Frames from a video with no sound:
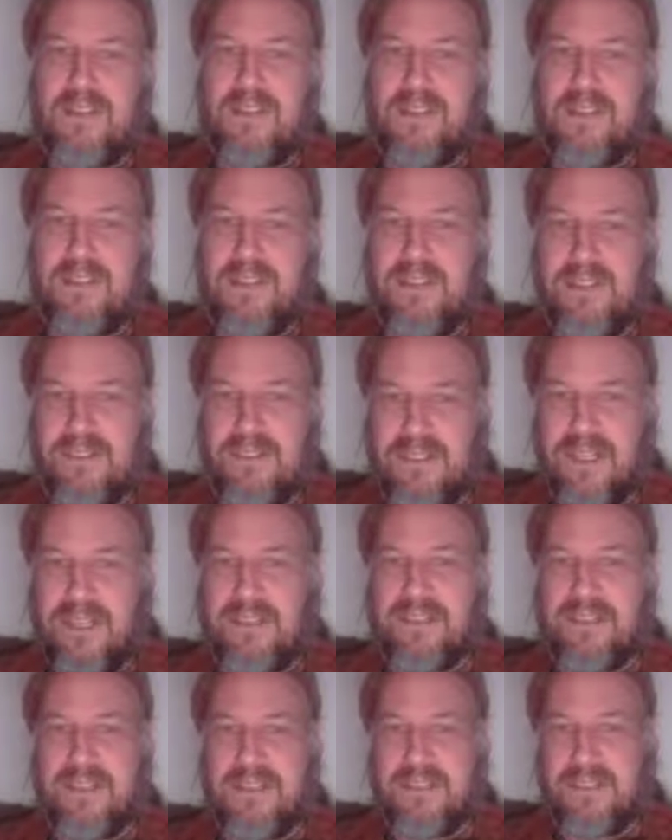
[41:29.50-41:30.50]

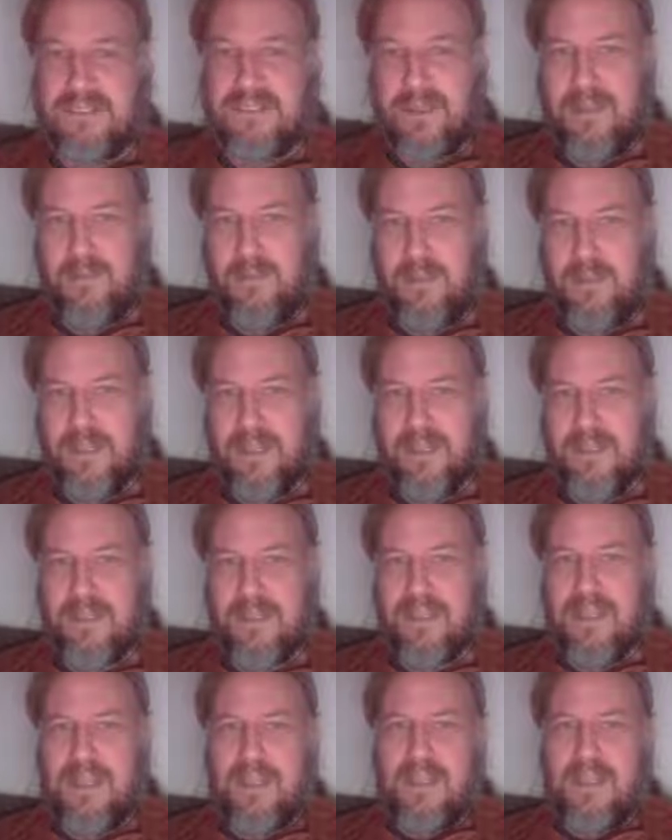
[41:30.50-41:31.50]
exactly the same way,
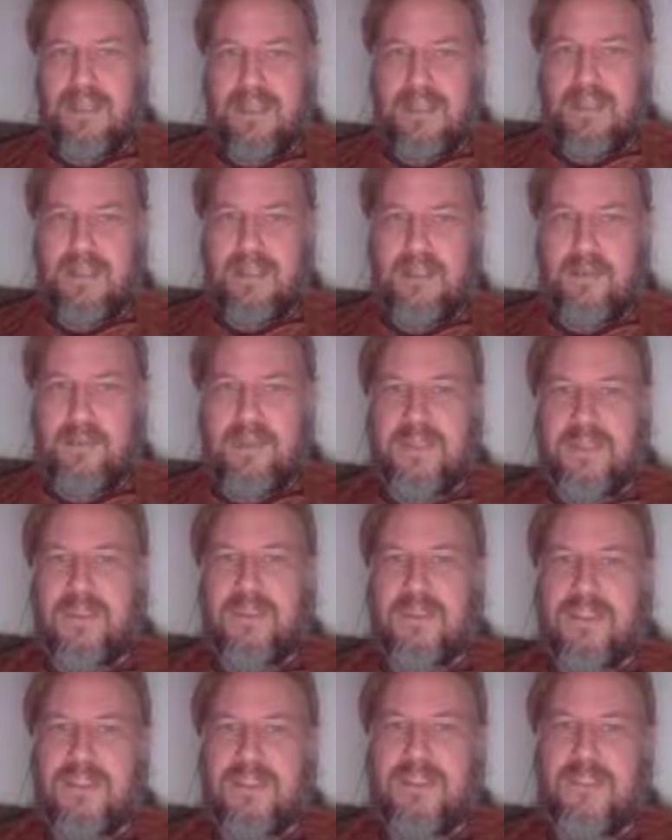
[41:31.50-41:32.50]
but there
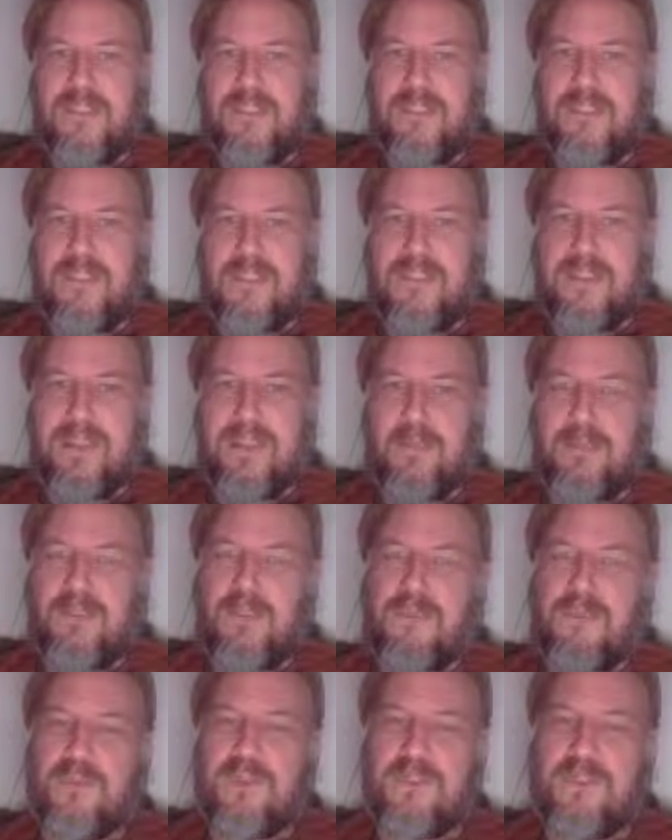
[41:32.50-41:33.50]
are consistent themes.
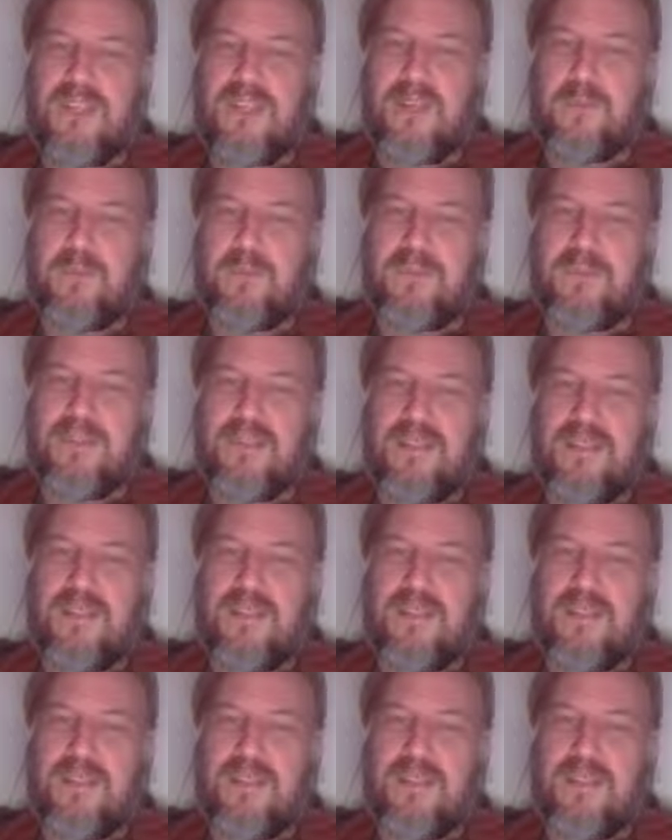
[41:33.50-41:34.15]
So, for example,